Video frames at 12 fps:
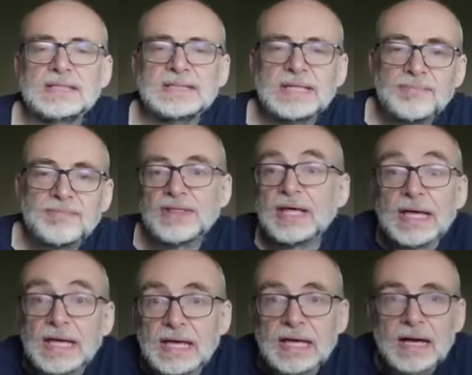
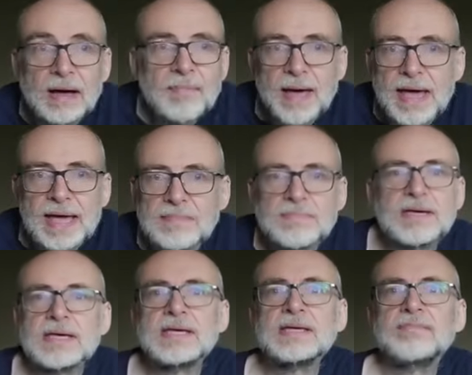something may
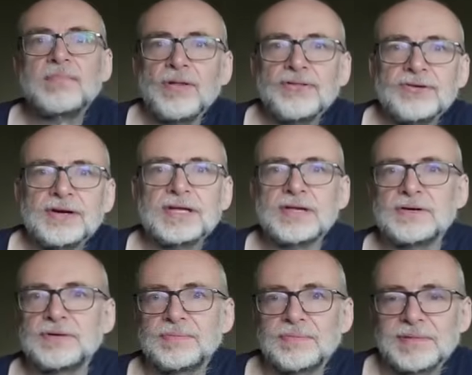be bothering
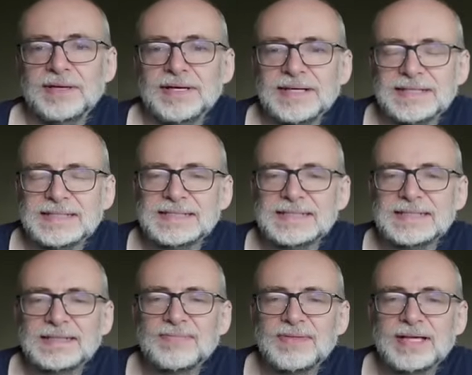you, and
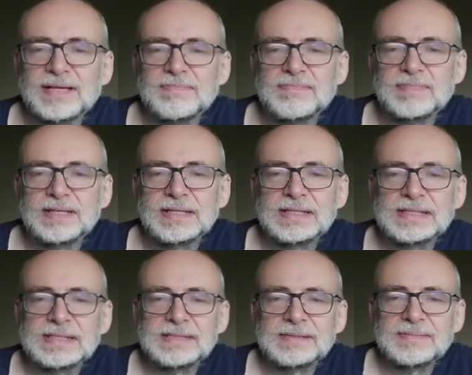something
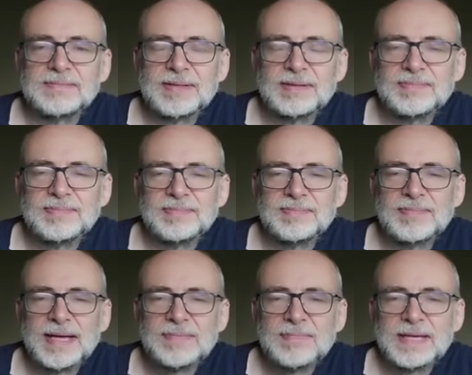
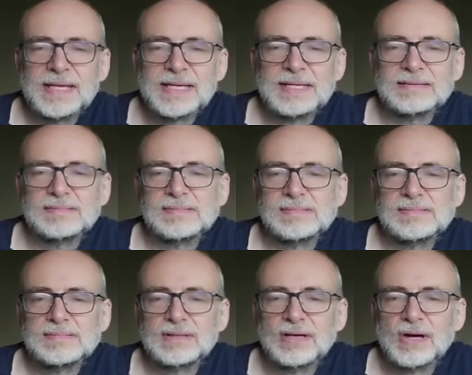may be
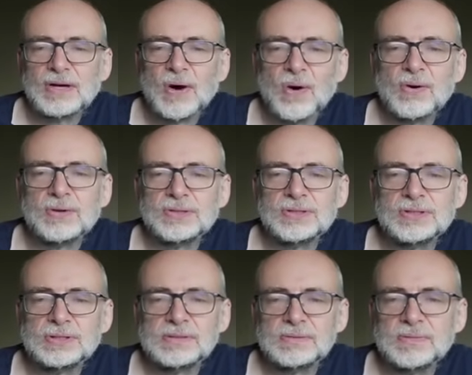at odds